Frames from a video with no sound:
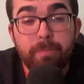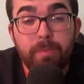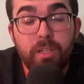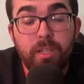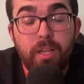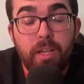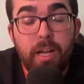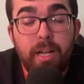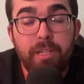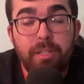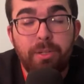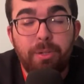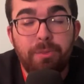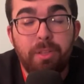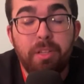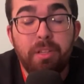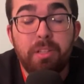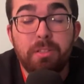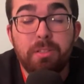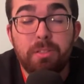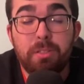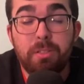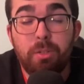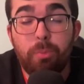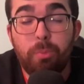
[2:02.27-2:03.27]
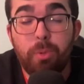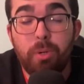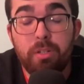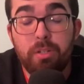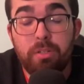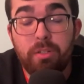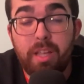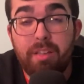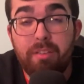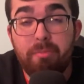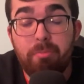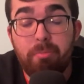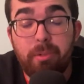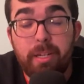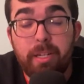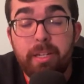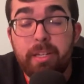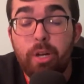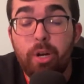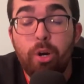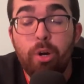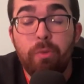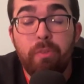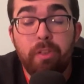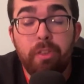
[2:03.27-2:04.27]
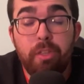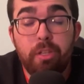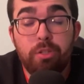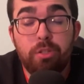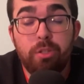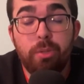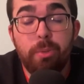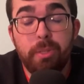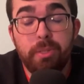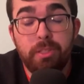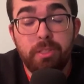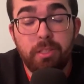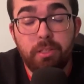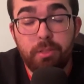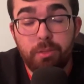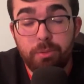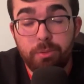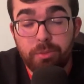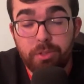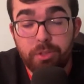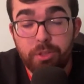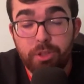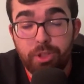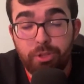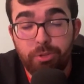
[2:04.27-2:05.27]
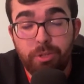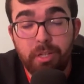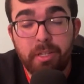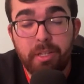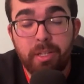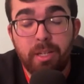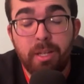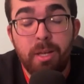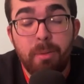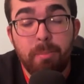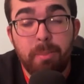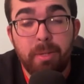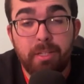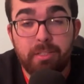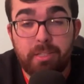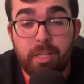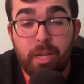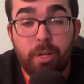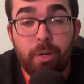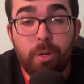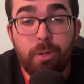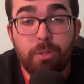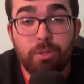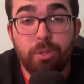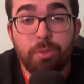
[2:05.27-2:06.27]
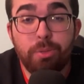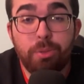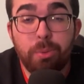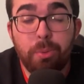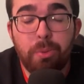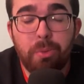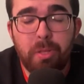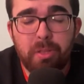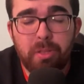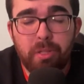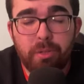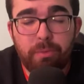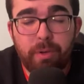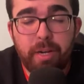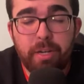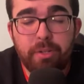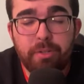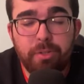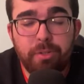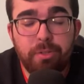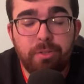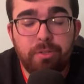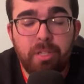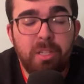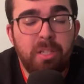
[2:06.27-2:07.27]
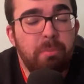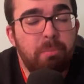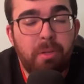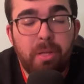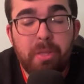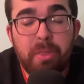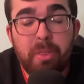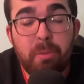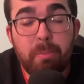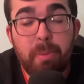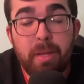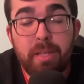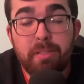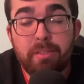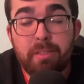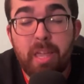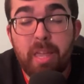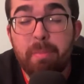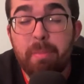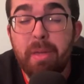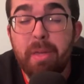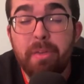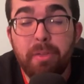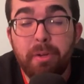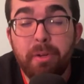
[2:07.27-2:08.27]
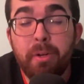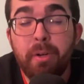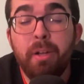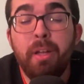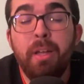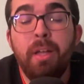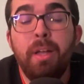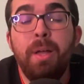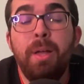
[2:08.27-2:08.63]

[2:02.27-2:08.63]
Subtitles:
I don't think this is the worst they have played over this course of the losing streak, because I also do think the Rangers didn't play their best game either.